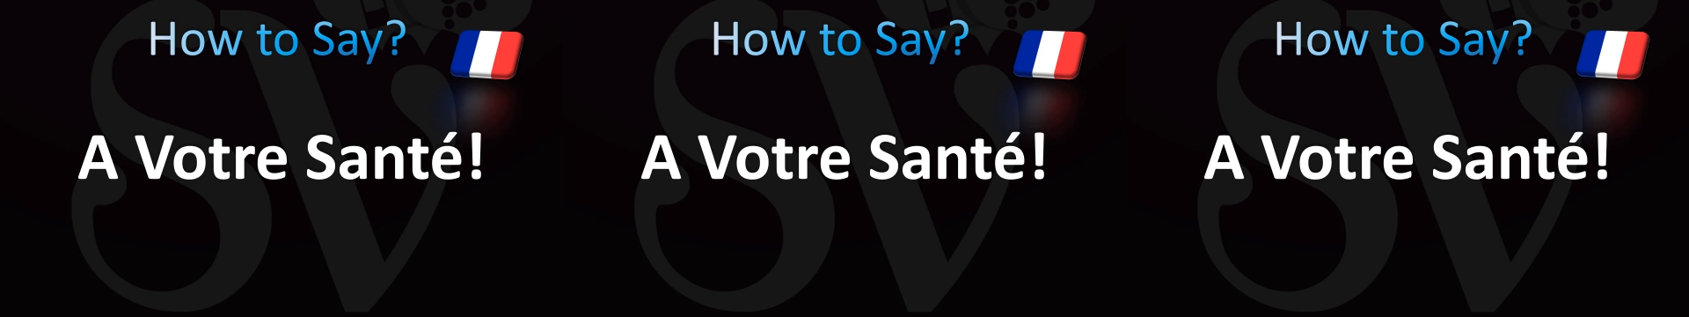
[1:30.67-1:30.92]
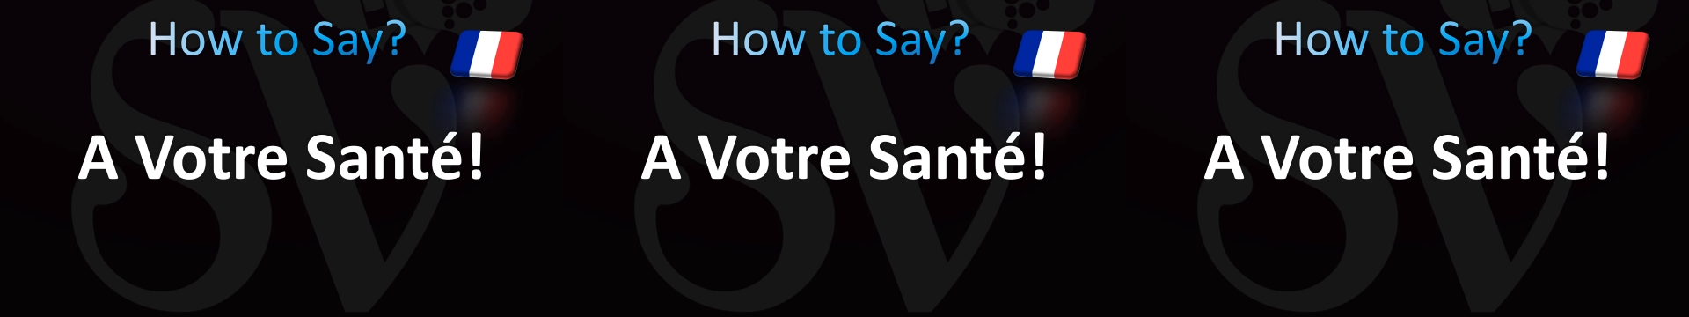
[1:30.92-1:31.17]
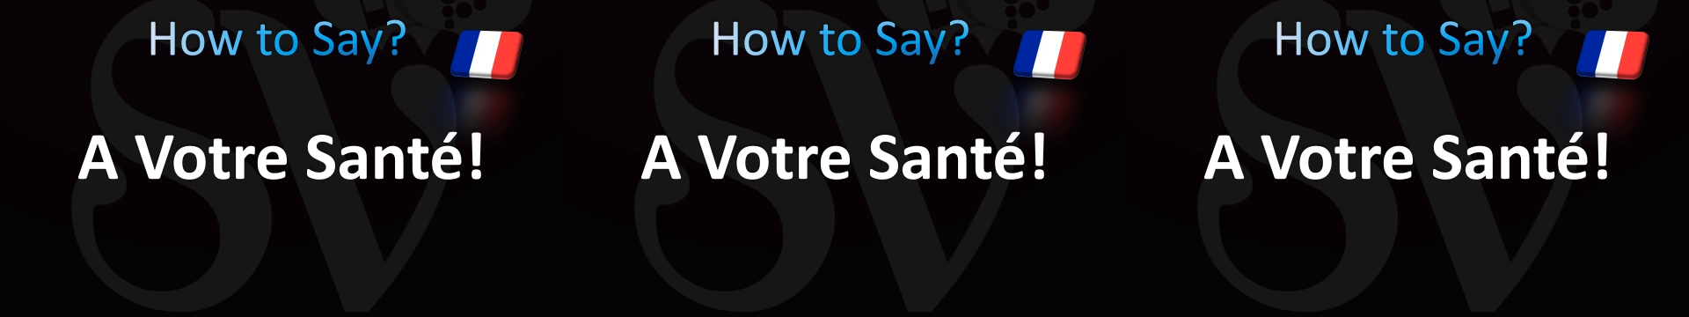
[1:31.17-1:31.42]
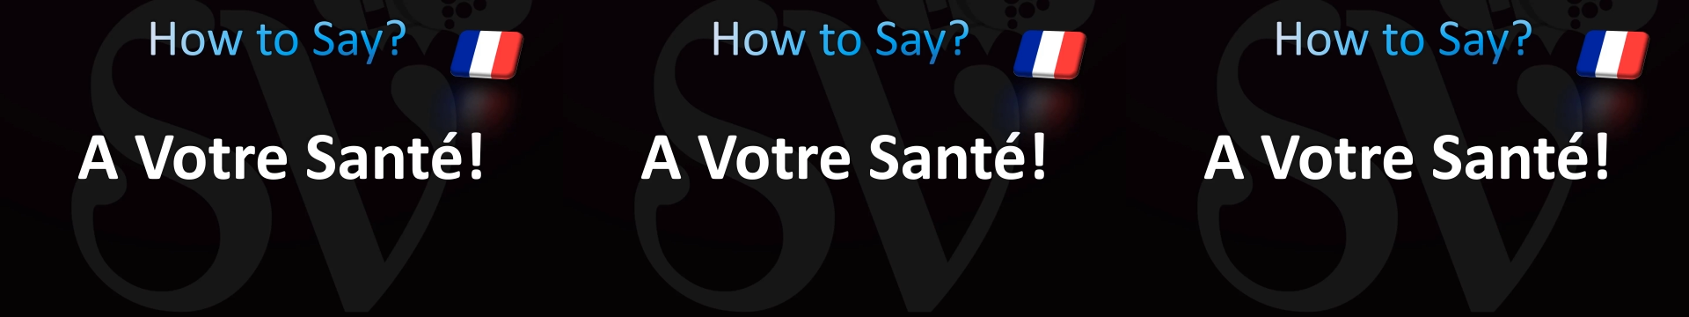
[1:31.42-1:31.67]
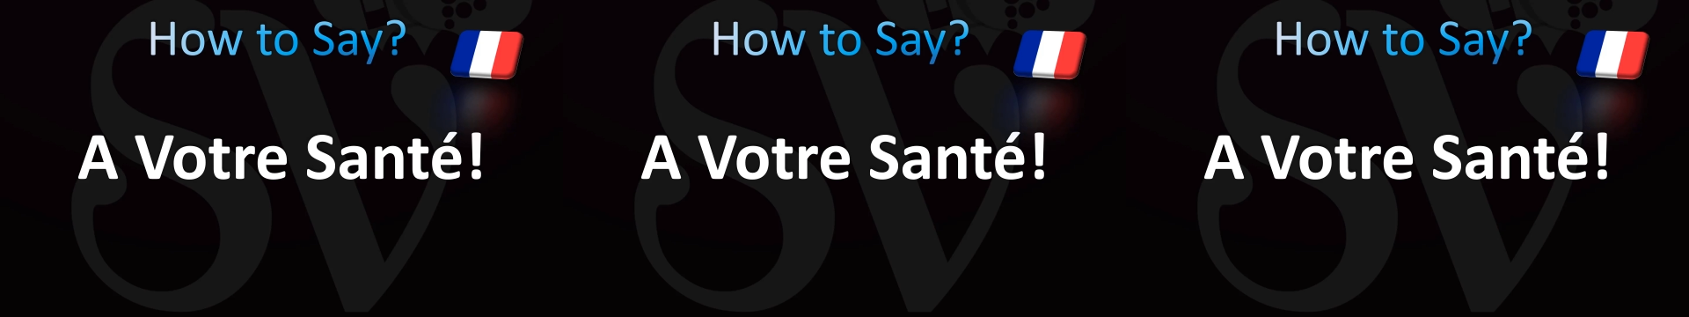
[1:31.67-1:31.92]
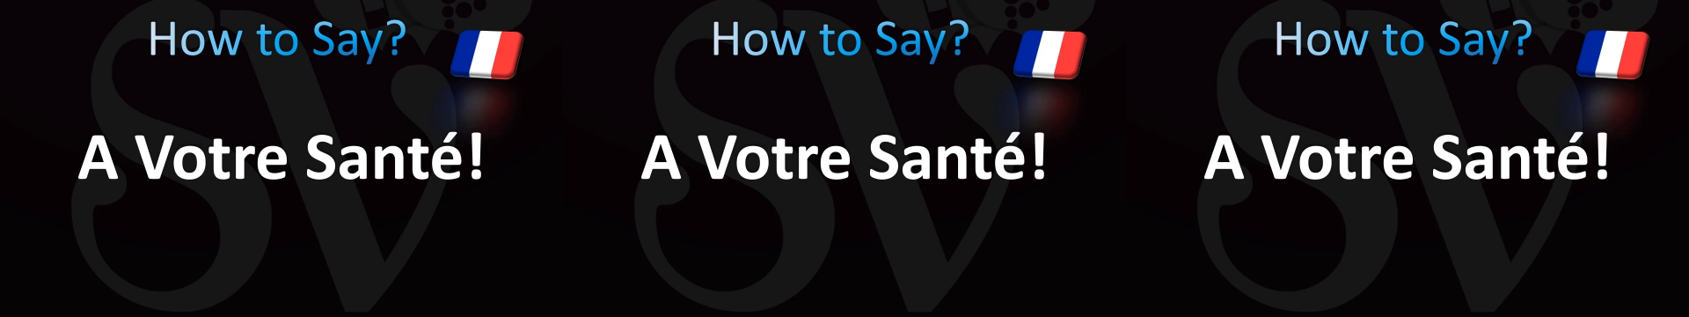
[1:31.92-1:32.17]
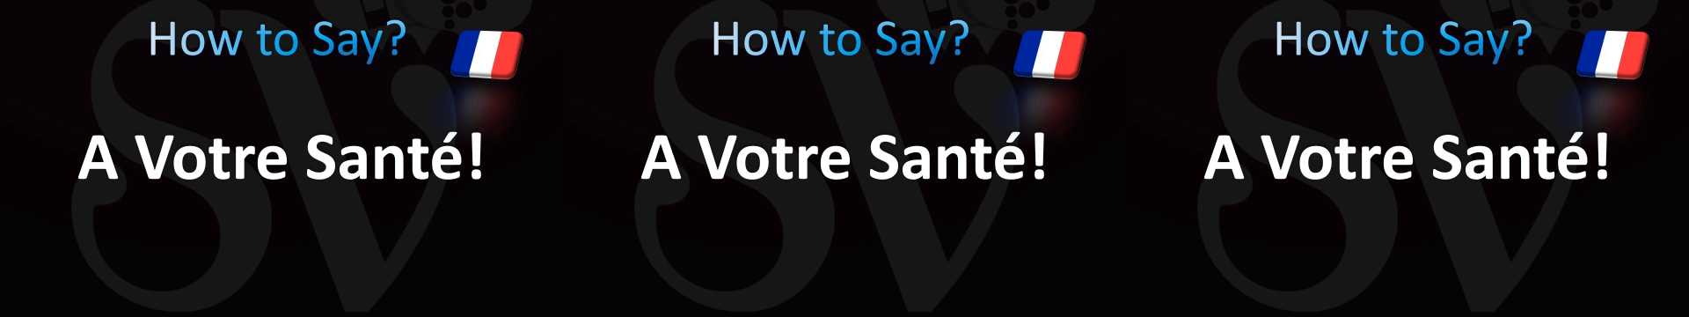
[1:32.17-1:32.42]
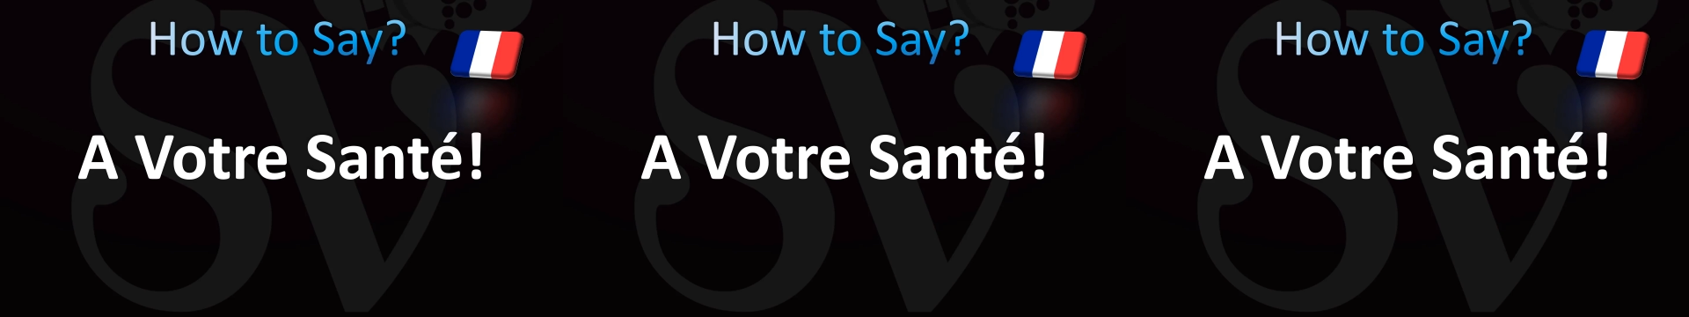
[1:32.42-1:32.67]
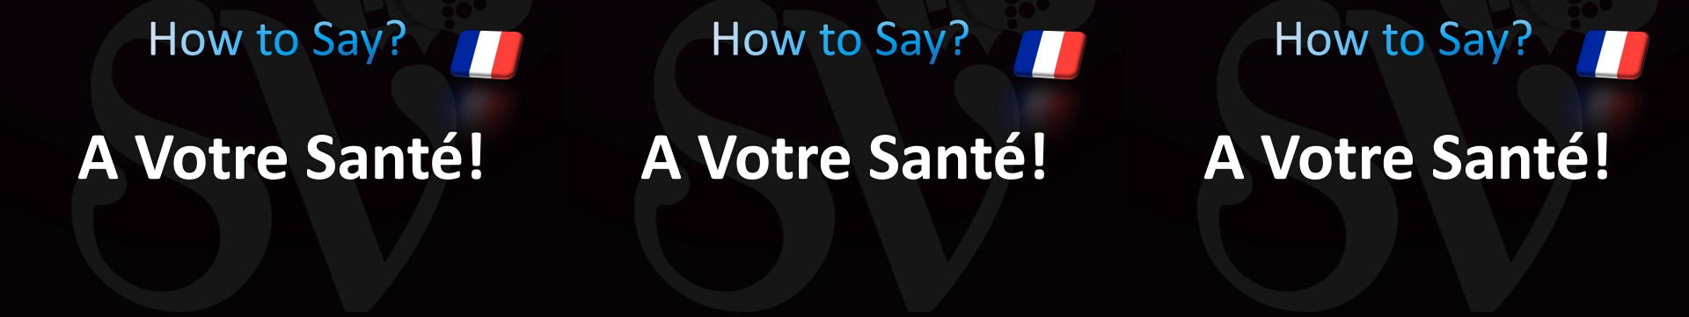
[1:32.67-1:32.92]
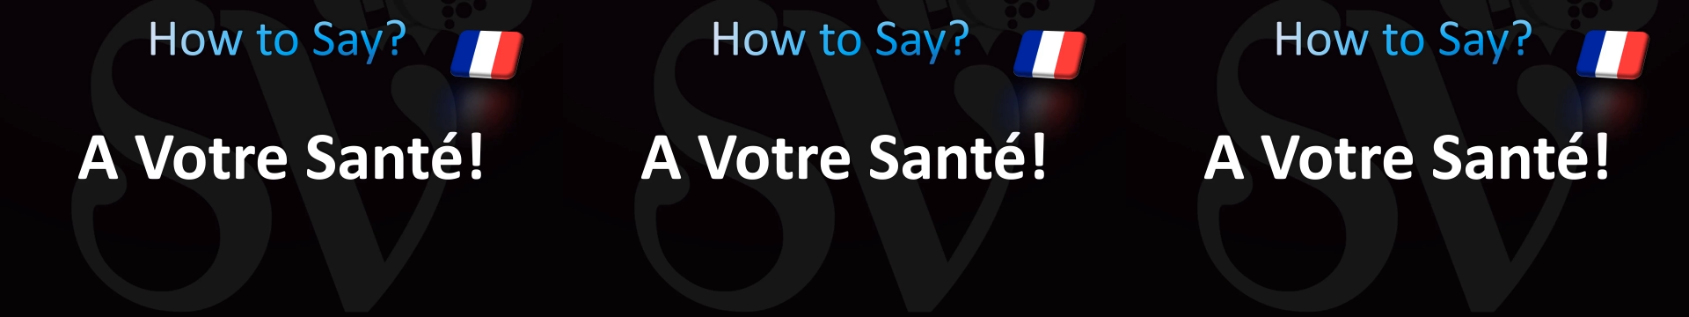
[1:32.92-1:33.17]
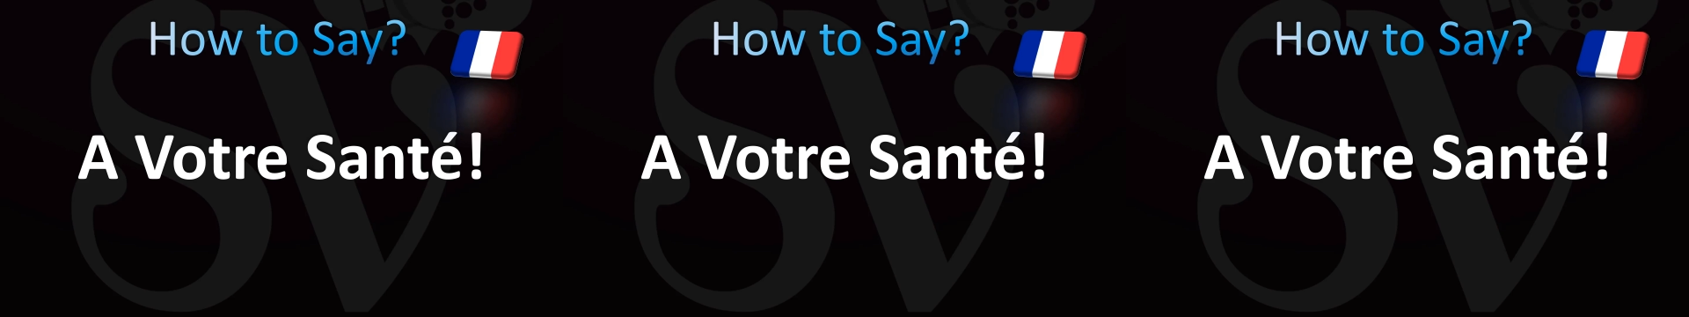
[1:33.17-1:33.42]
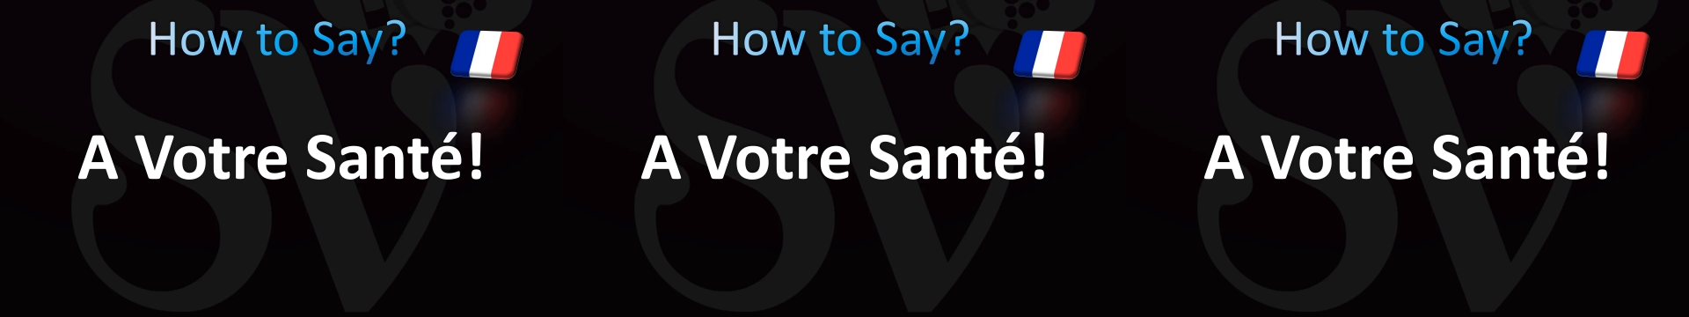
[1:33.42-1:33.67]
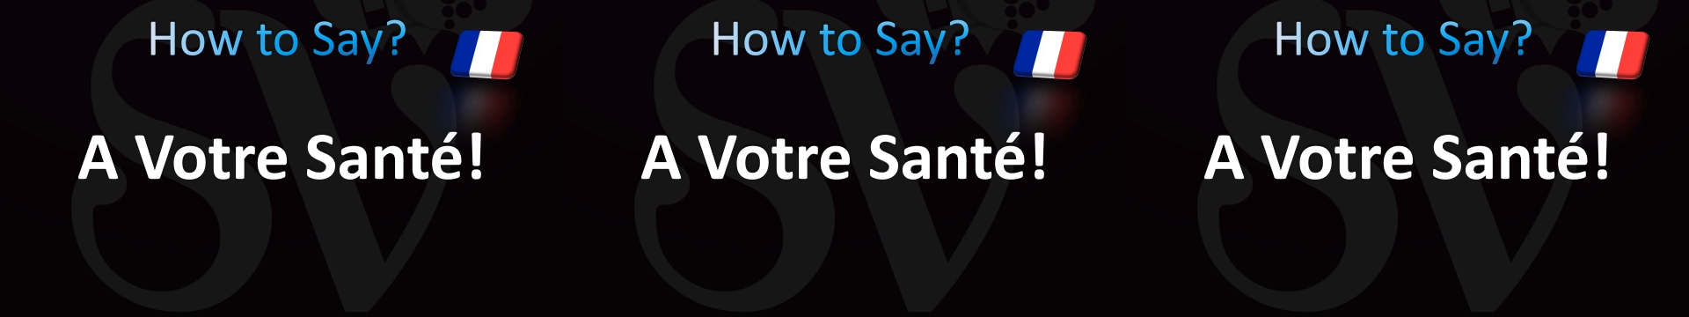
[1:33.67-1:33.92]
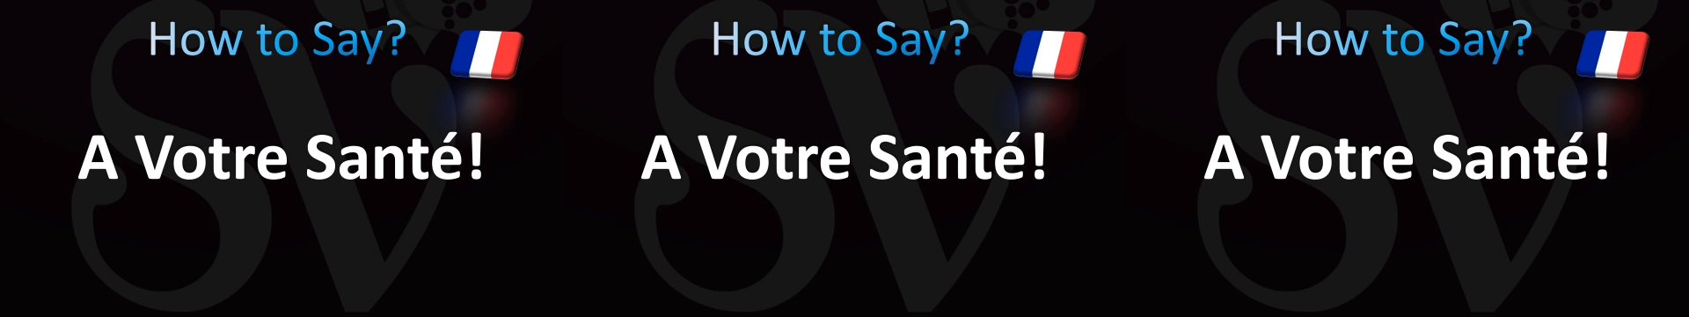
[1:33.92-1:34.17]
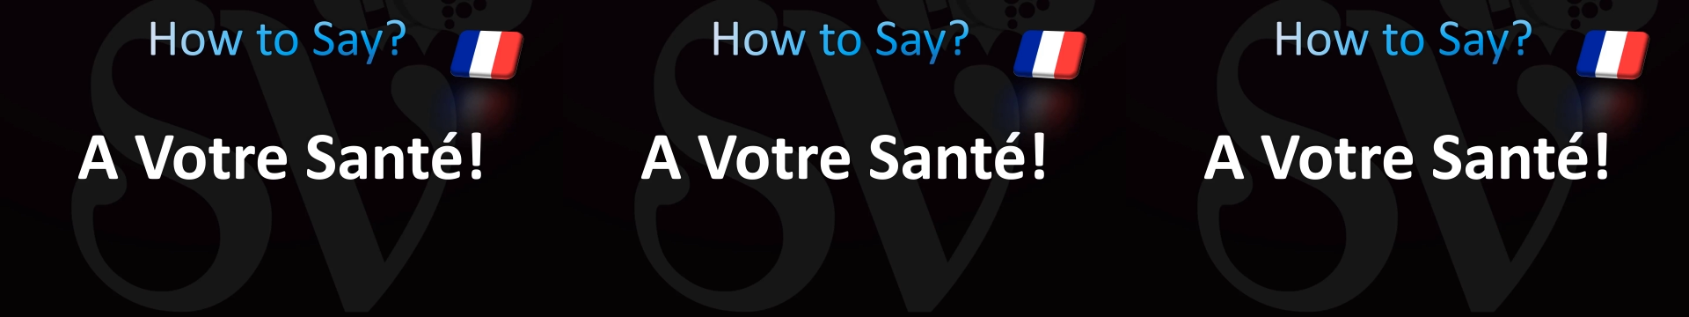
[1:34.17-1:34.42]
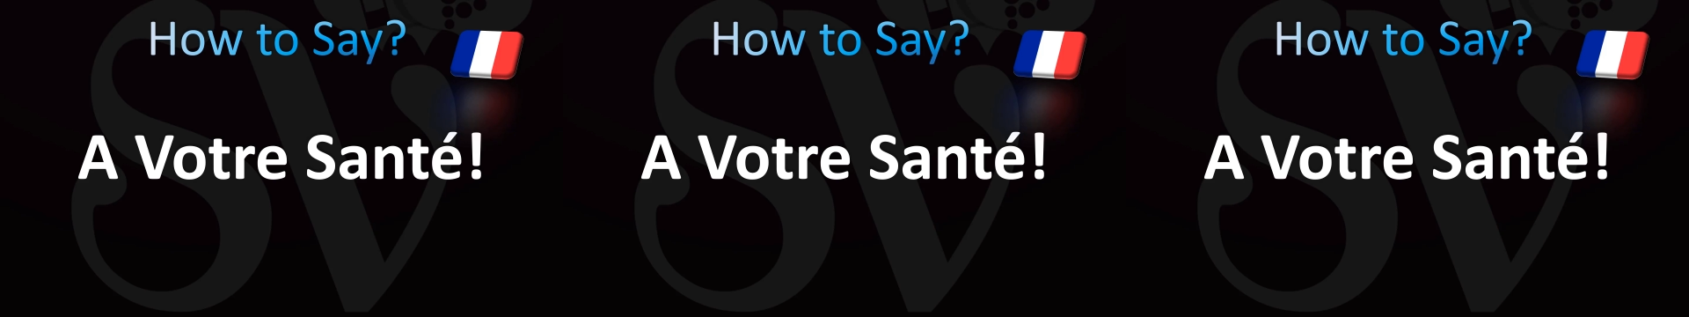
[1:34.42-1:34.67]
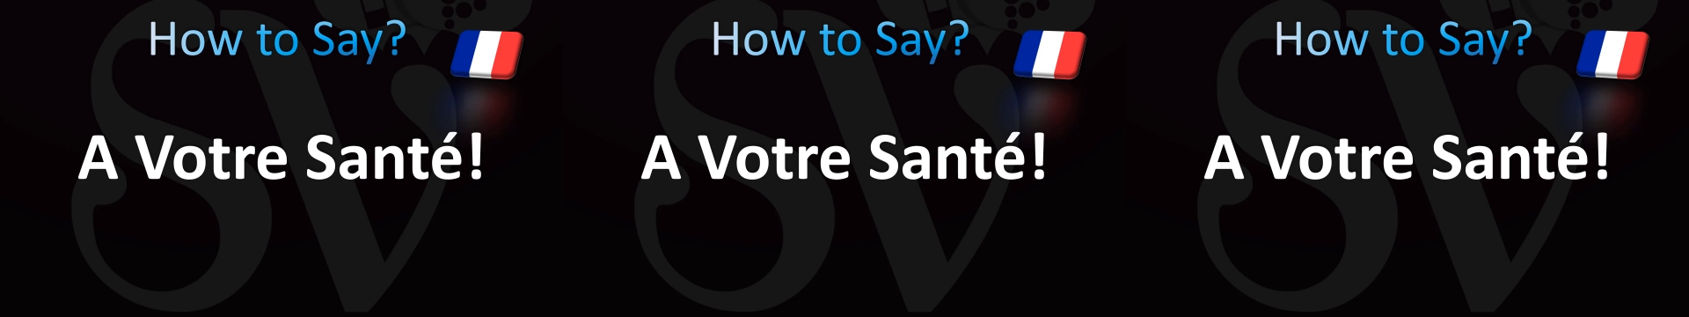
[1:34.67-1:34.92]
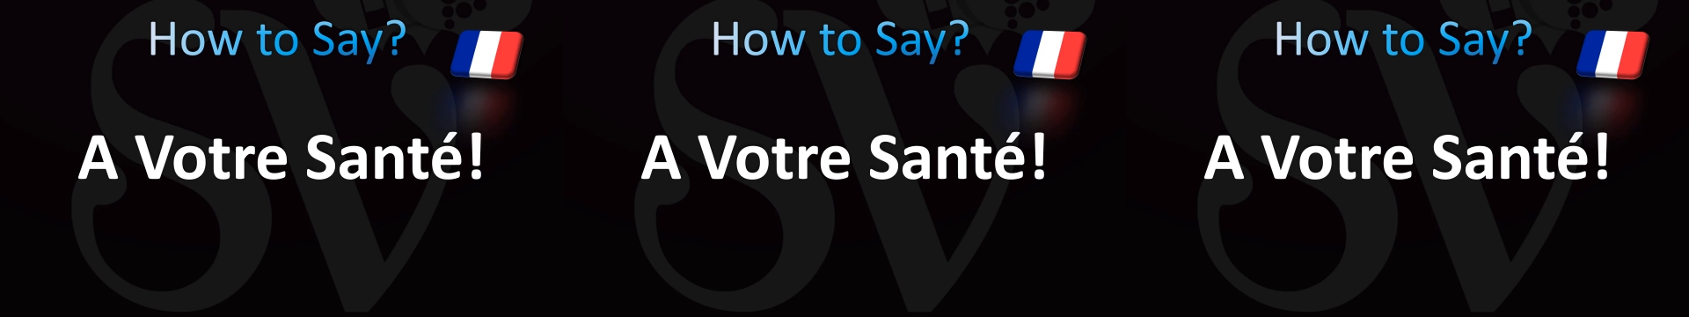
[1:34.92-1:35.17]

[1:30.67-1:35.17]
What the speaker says: (no speaker visible)